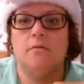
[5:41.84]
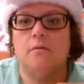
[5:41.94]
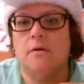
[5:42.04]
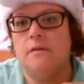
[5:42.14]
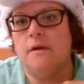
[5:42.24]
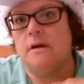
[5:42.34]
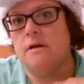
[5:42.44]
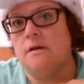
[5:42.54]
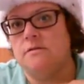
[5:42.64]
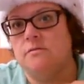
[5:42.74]
And
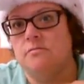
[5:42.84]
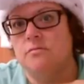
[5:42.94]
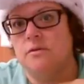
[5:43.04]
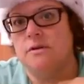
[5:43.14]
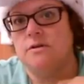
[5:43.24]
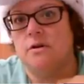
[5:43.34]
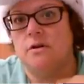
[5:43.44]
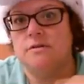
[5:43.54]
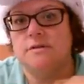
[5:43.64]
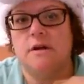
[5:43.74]
that is a really
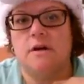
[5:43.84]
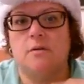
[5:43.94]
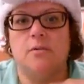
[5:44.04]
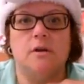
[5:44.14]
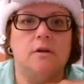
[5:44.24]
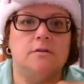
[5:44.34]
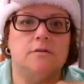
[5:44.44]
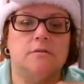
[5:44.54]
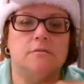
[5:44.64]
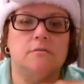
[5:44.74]
tall stack of pennies.